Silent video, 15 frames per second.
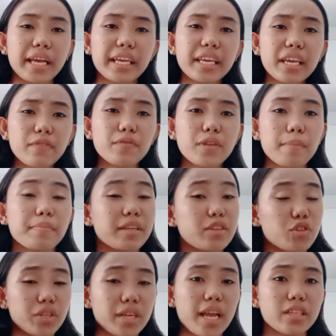give them the
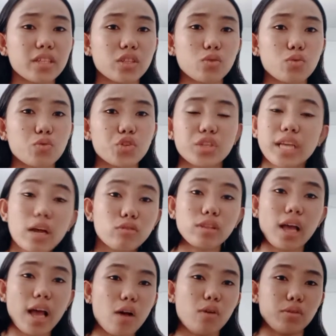chance to shout
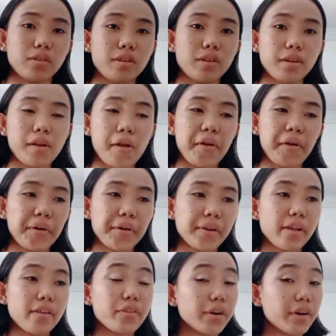out
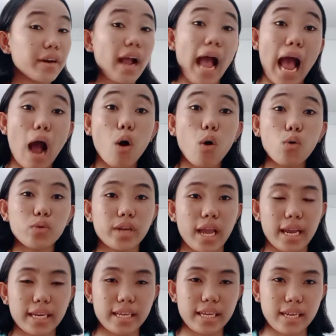their own
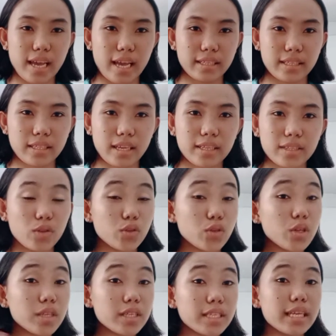ideas. So
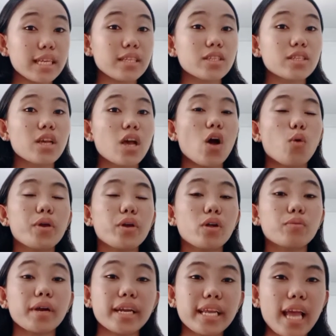since we
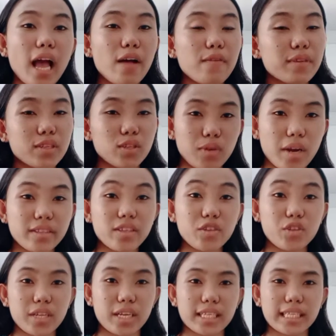already have the
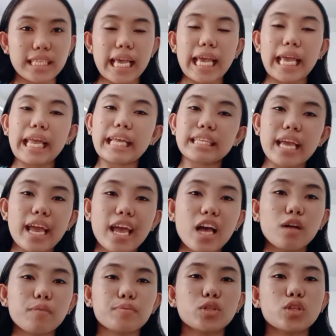strategies, it
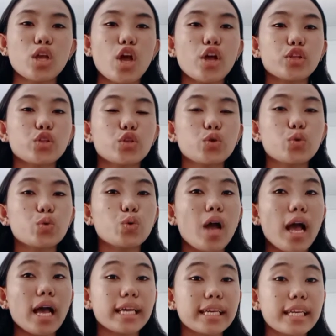helps to
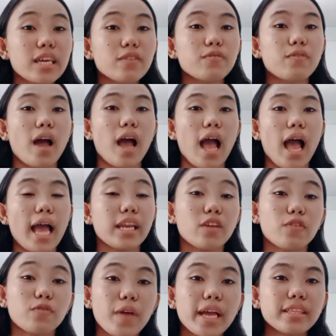give an
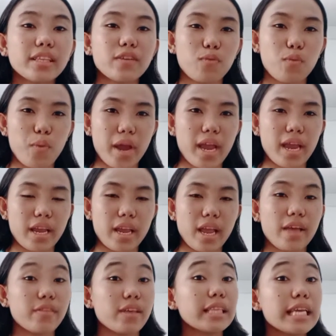effective way
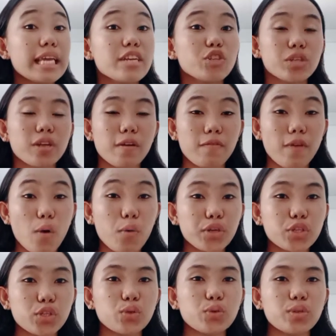that each of our
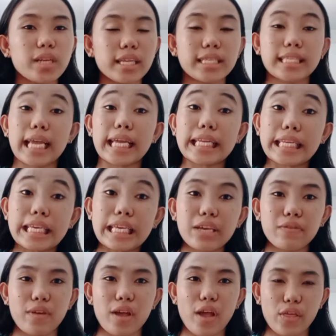students can
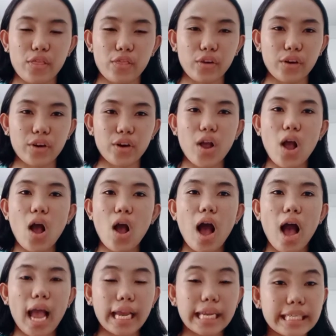give their
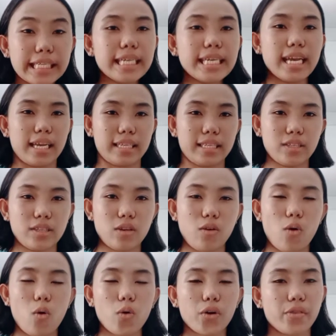ideas
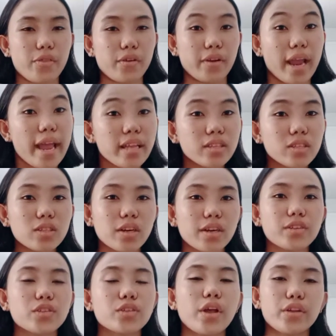or their
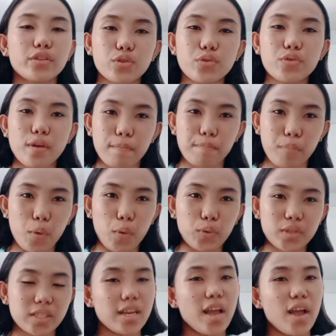answers to the
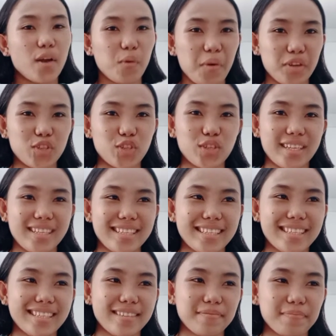posed
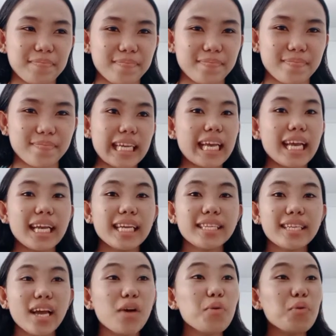questions.
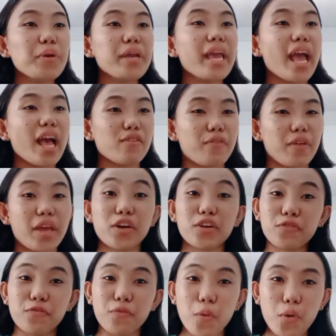Now we have here
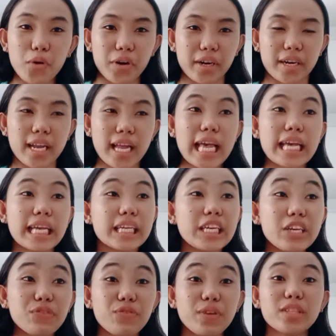4
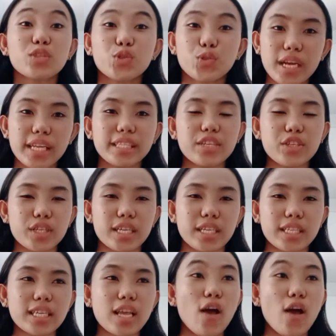given strategies